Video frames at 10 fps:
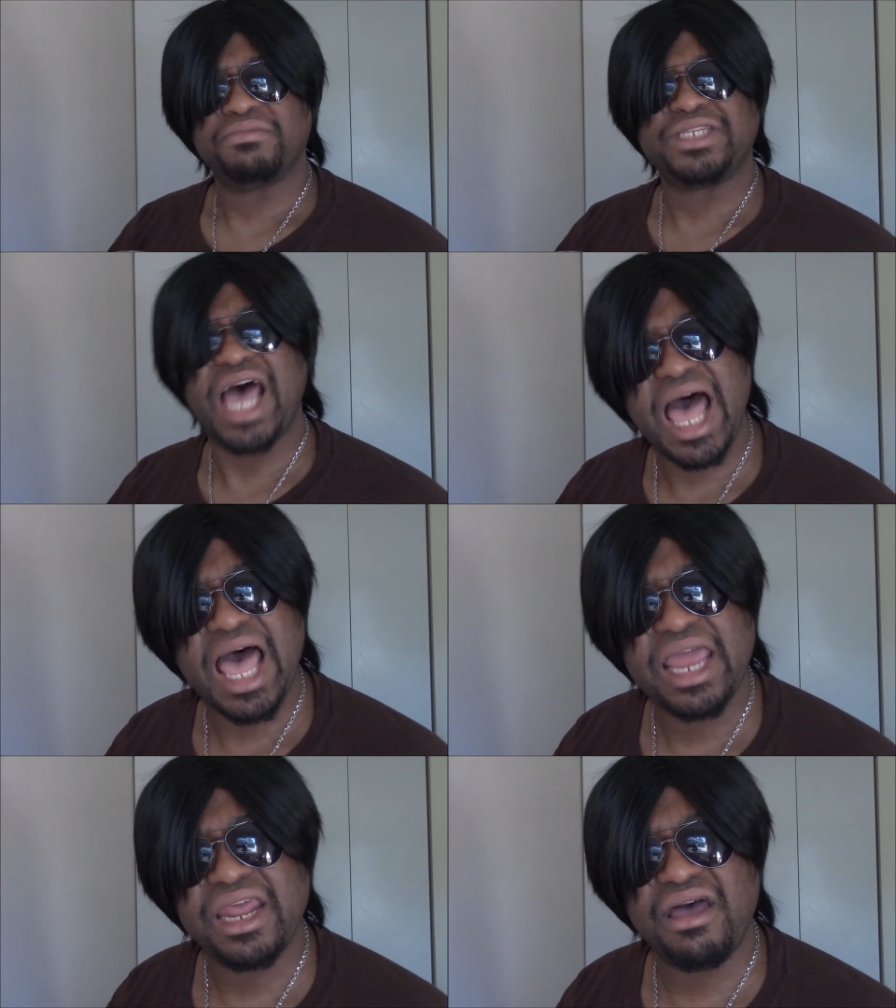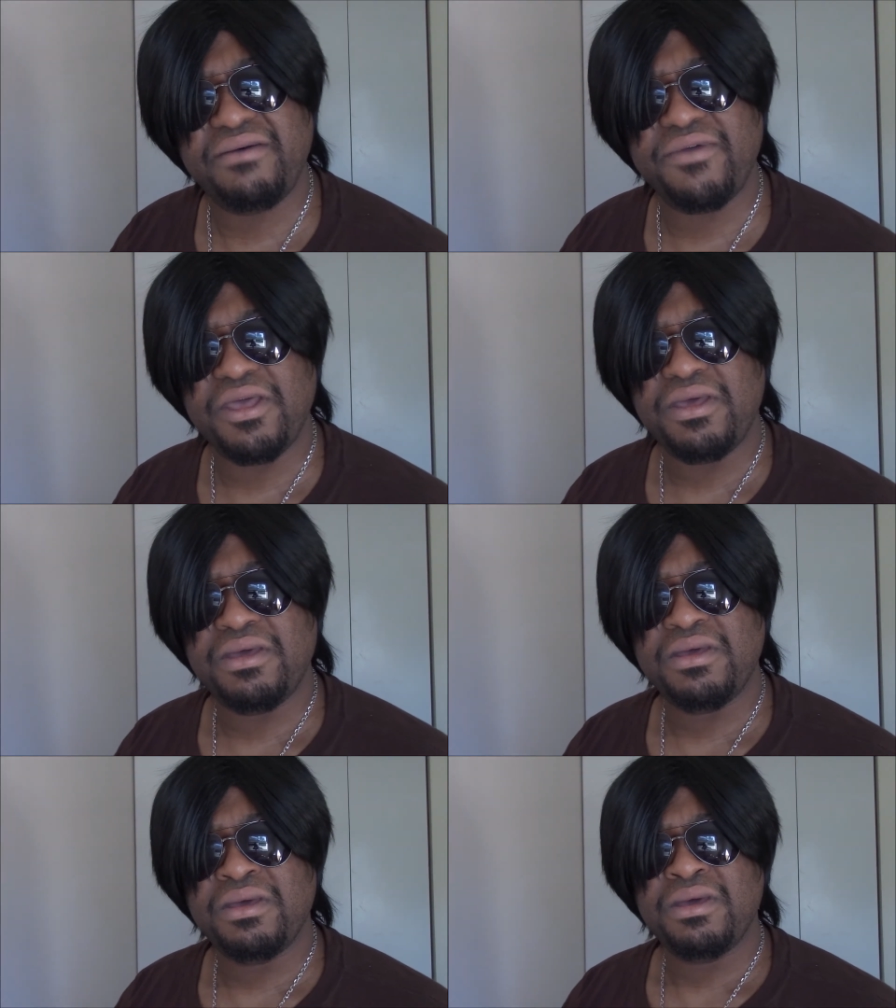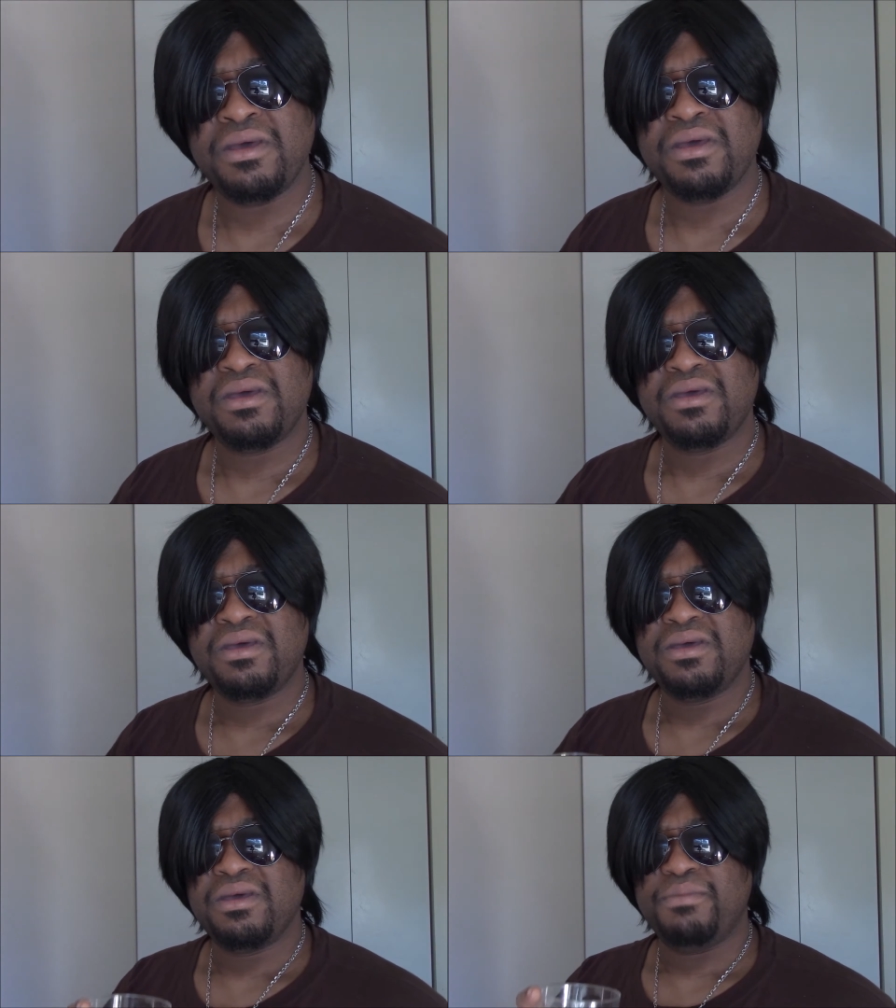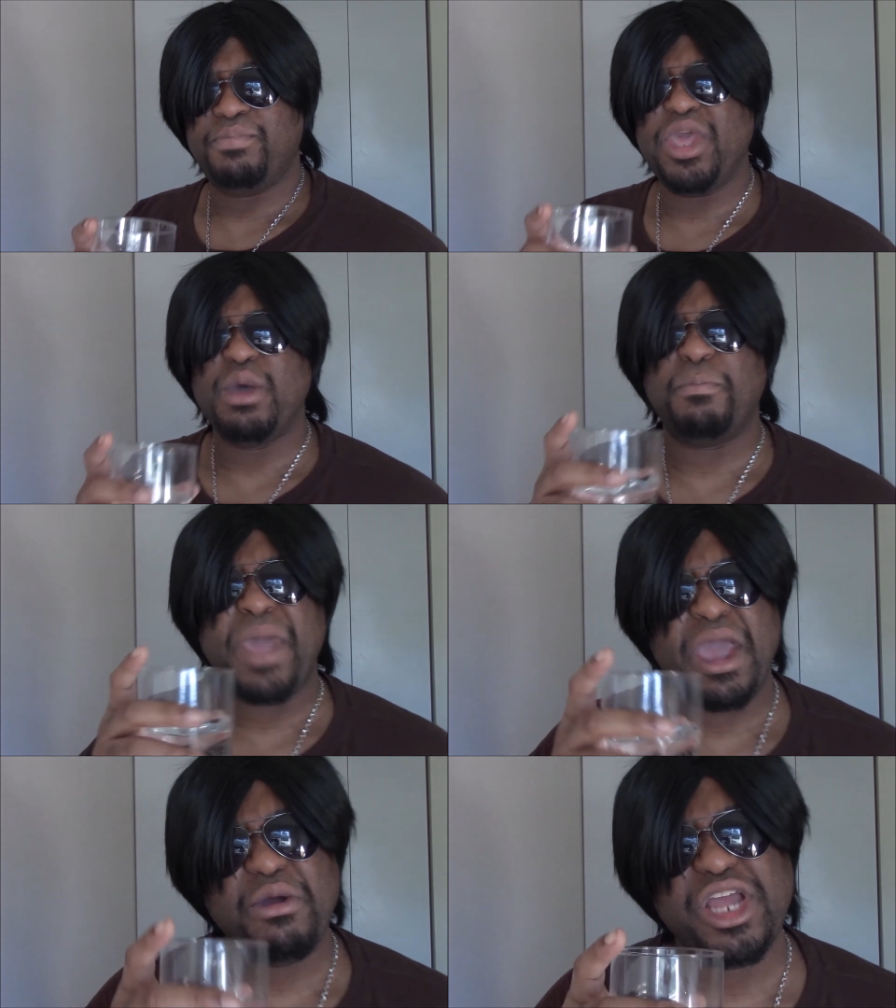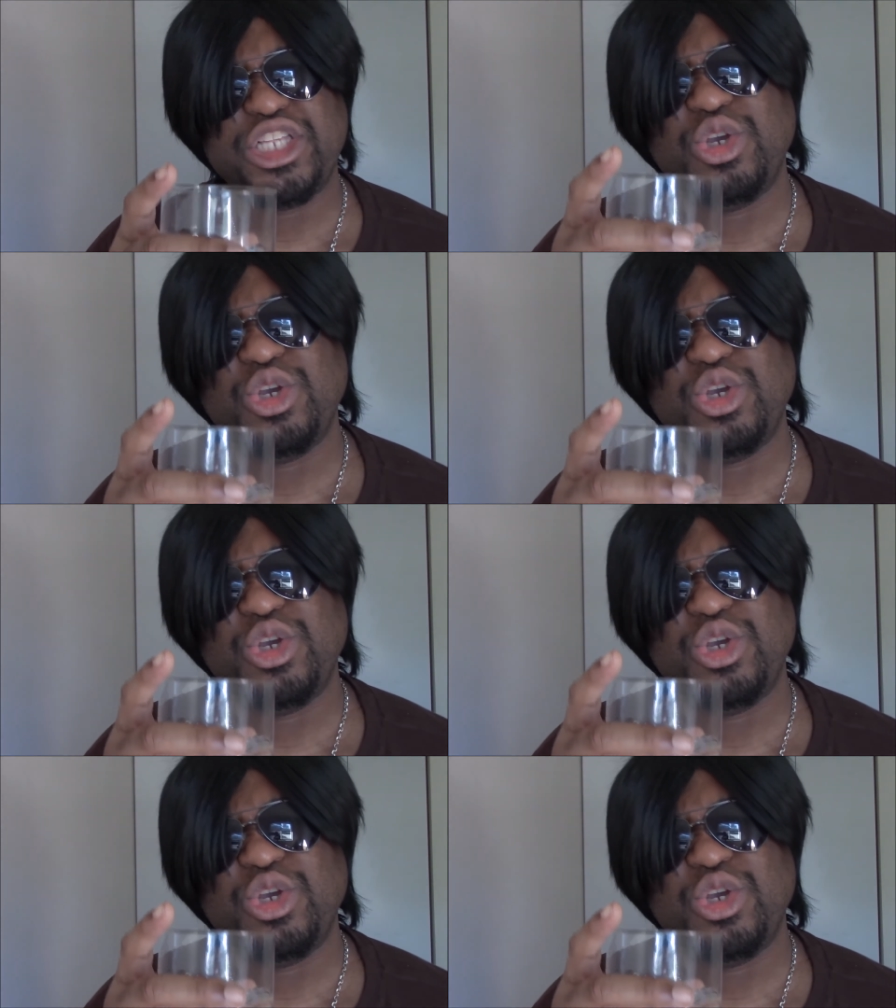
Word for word: I'm tired of it. Be a parent to